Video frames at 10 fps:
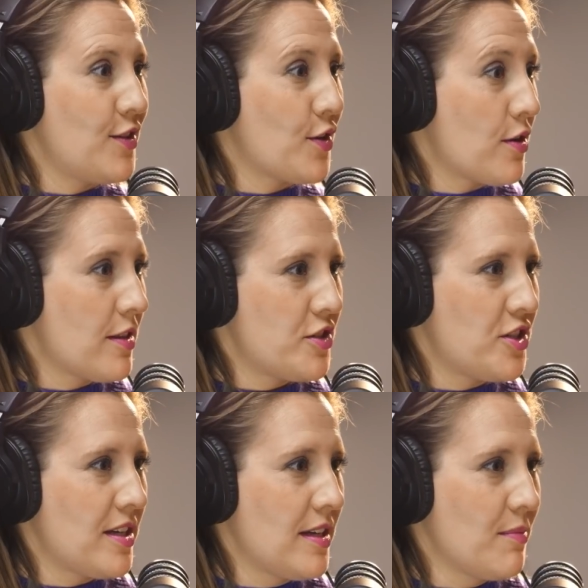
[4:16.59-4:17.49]
it. it. You go to the
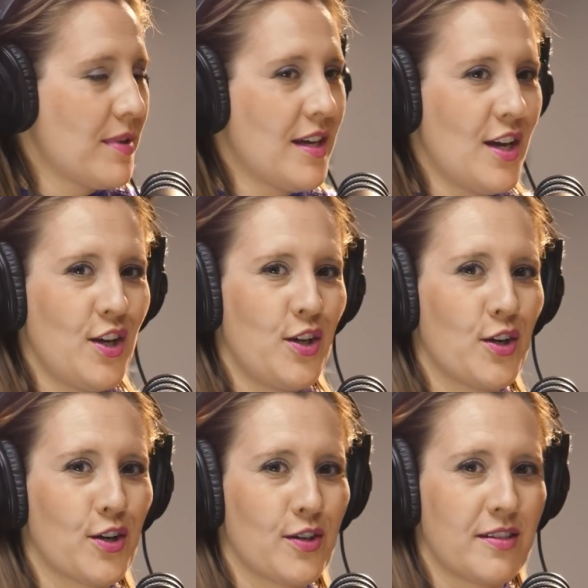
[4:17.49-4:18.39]
gym,
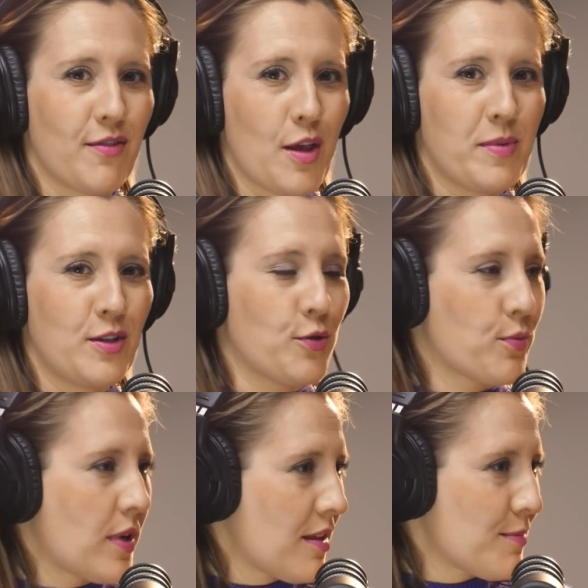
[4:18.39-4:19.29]
you're developing new
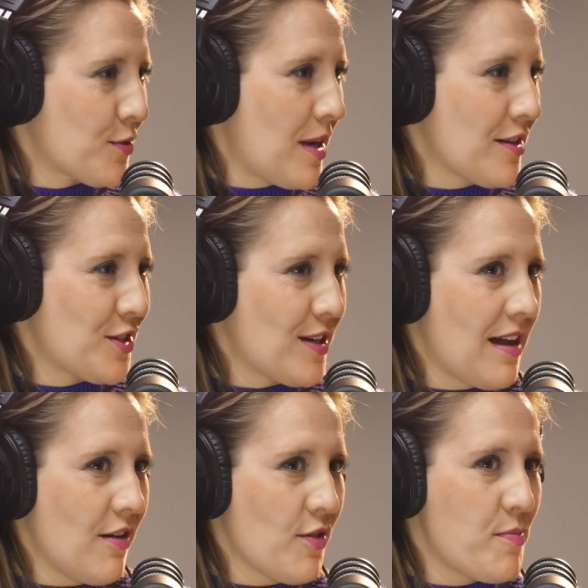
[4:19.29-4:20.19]
rhythms around your
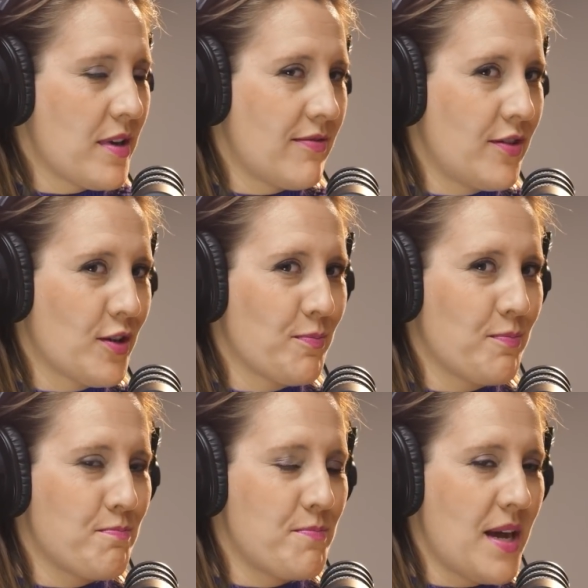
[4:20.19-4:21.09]
health, but if you're
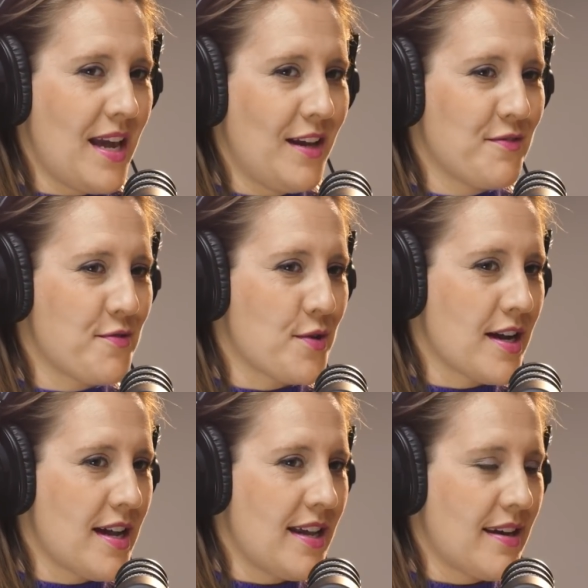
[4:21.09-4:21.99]
paying for
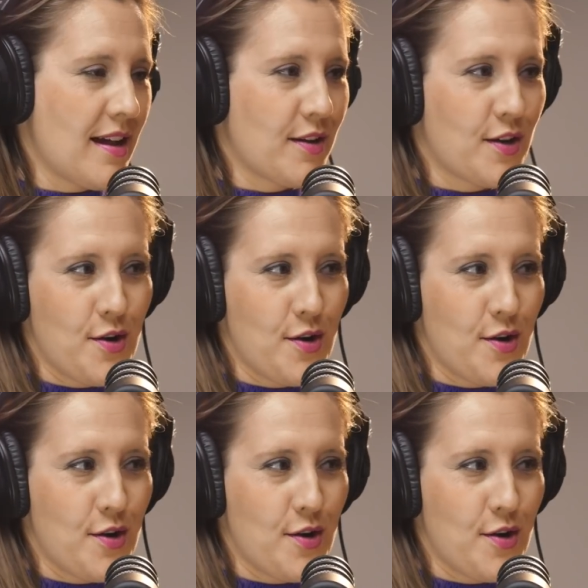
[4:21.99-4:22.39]
it and not